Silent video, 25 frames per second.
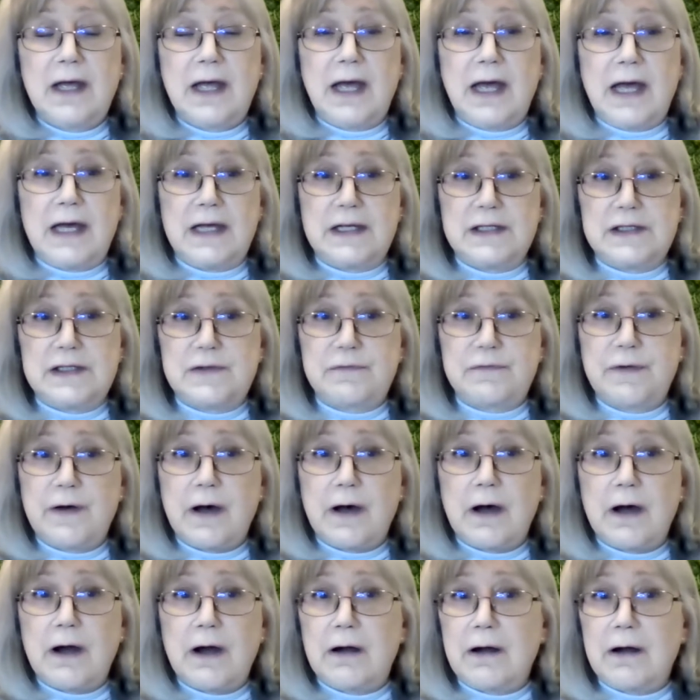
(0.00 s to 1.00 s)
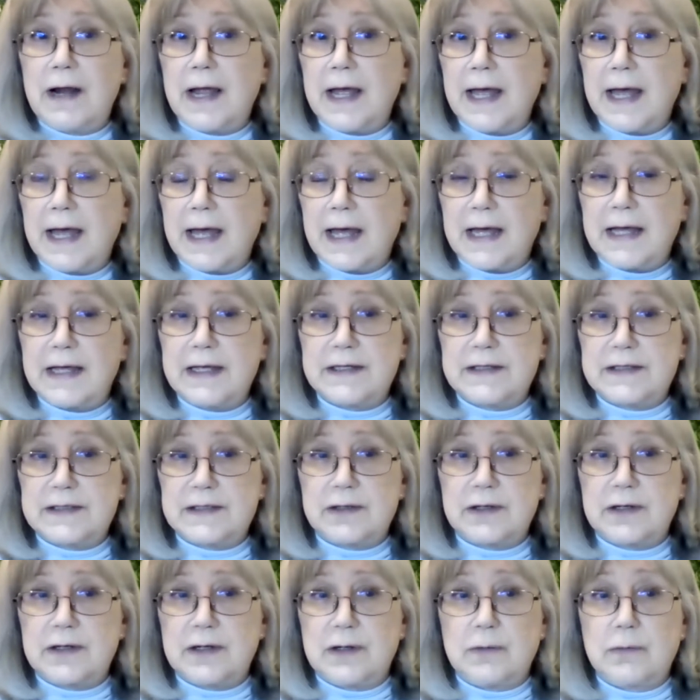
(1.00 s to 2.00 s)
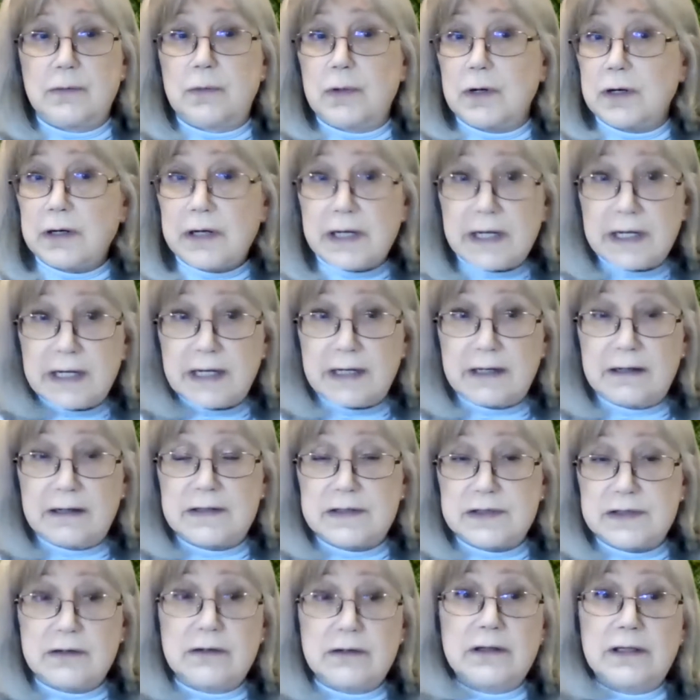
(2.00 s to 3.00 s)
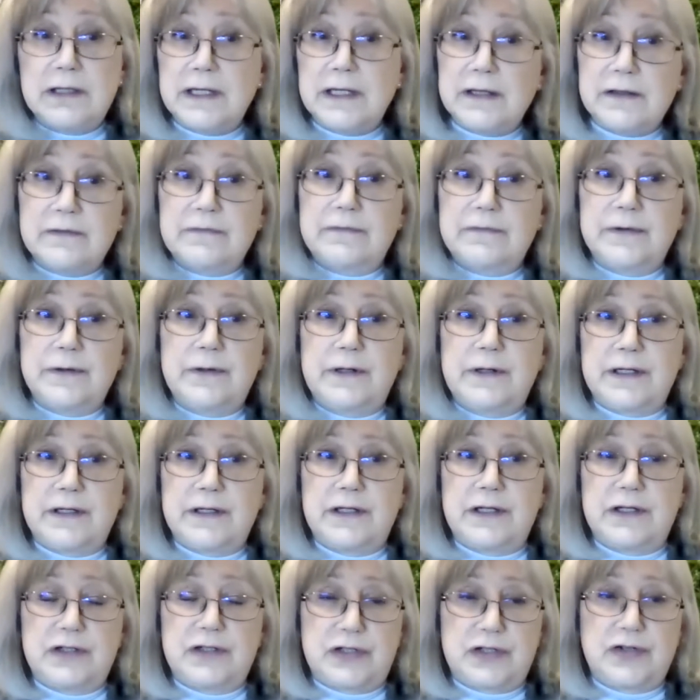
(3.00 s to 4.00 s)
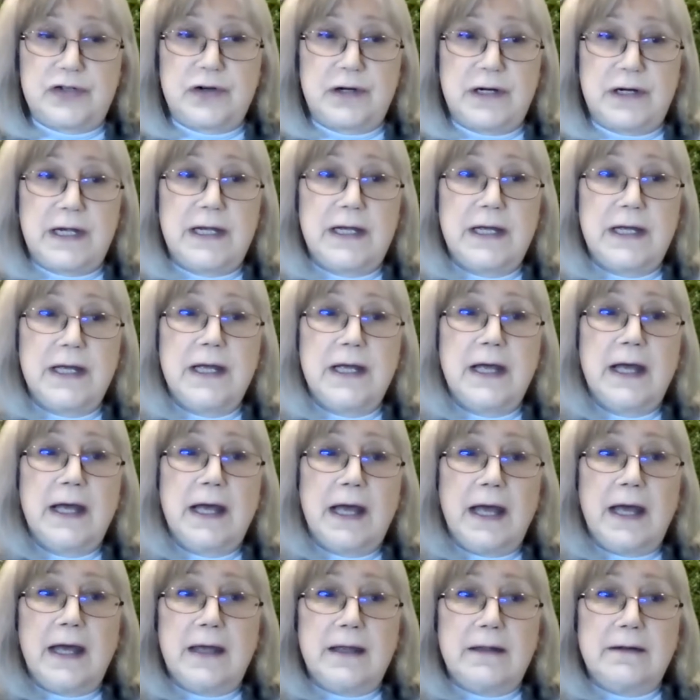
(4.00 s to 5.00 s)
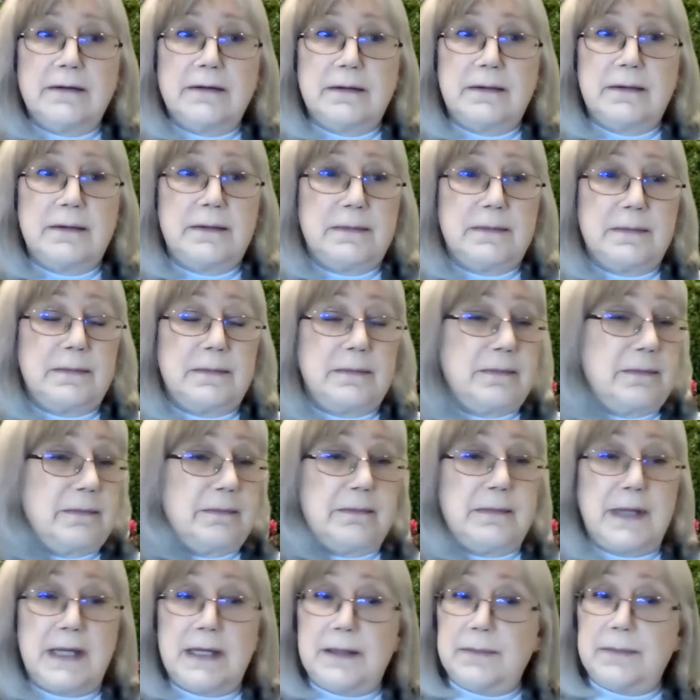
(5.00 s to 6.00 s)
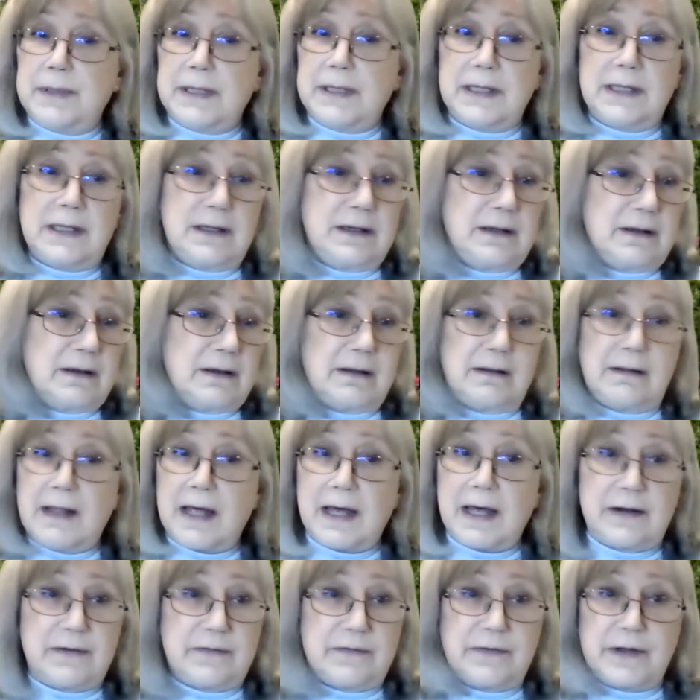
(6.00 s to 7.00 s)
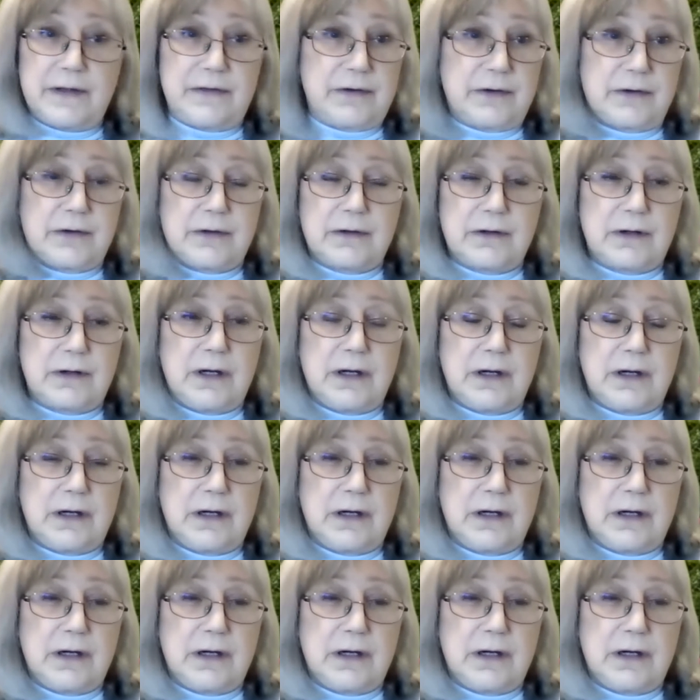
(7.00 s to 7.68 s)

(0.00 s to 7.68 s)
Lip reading: as far as working, certainly in the food industry, and maybe a lot of other